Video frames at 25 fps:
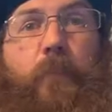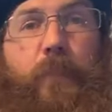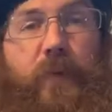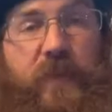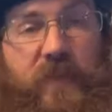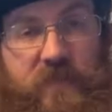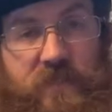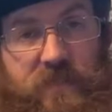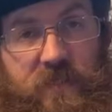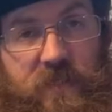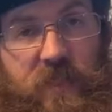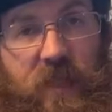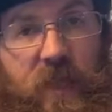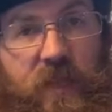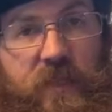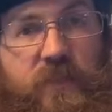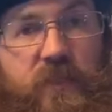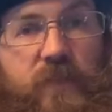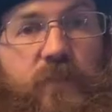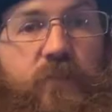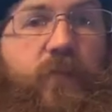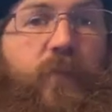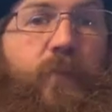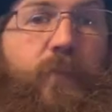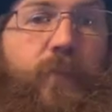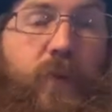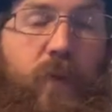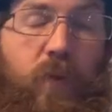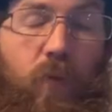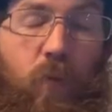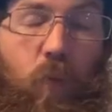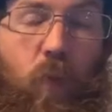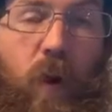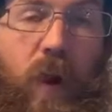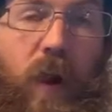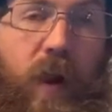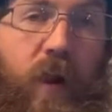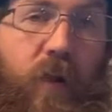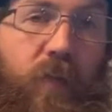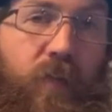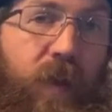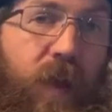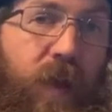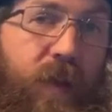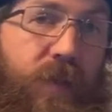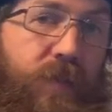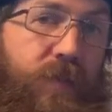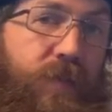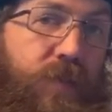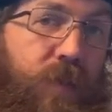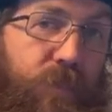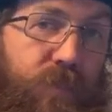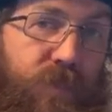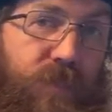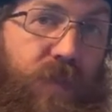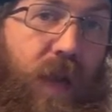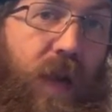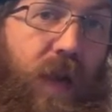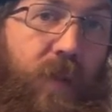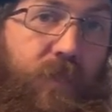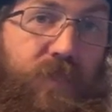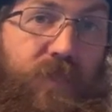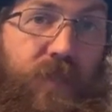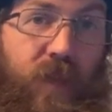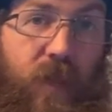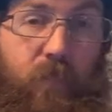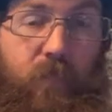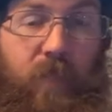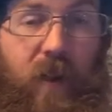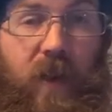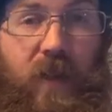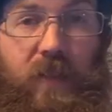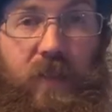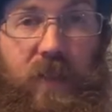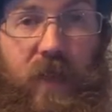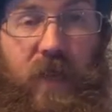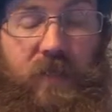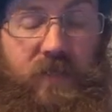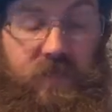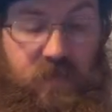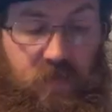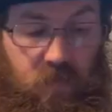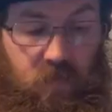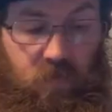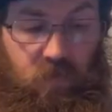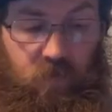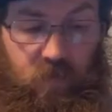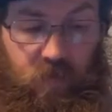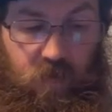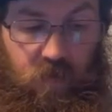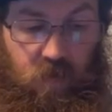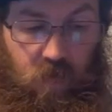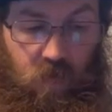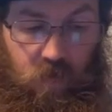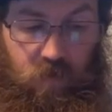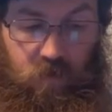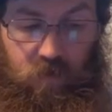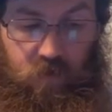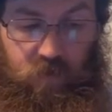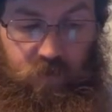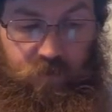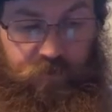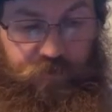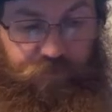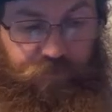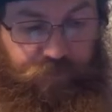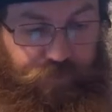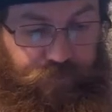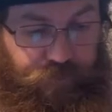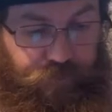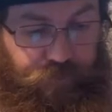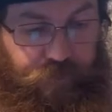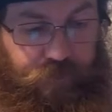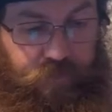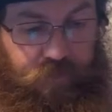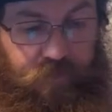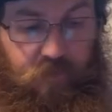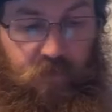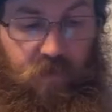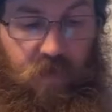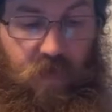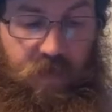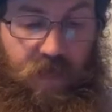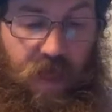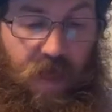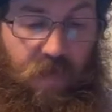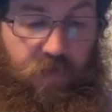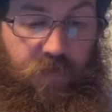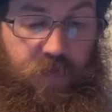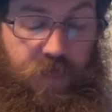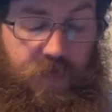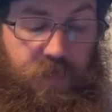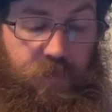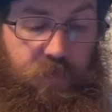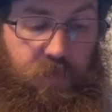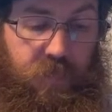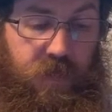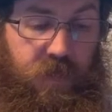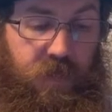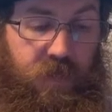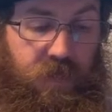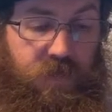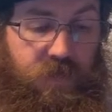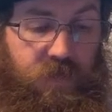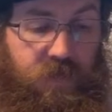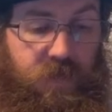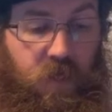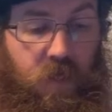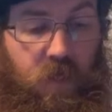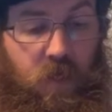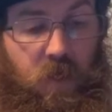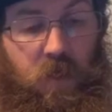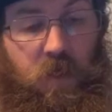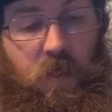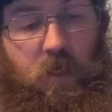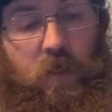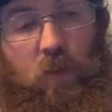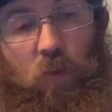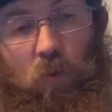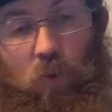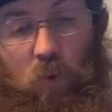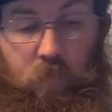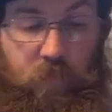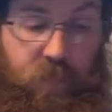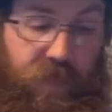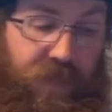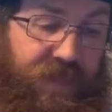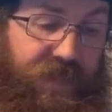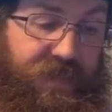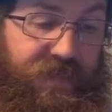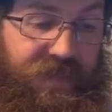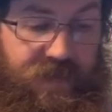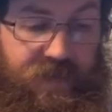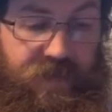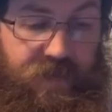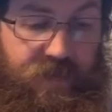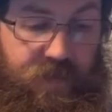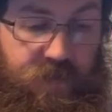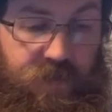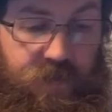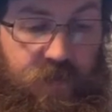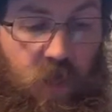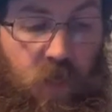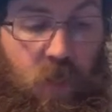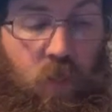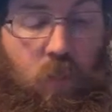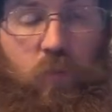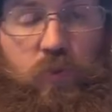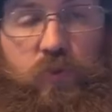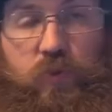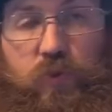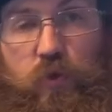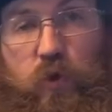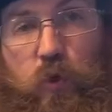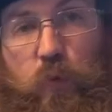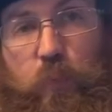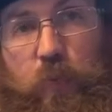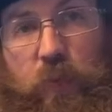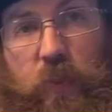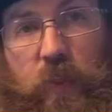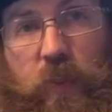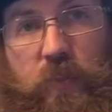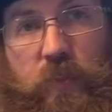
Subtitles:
be selective and be aware that sometimes they might last a little bit longer. Now this piece, or pieces, was super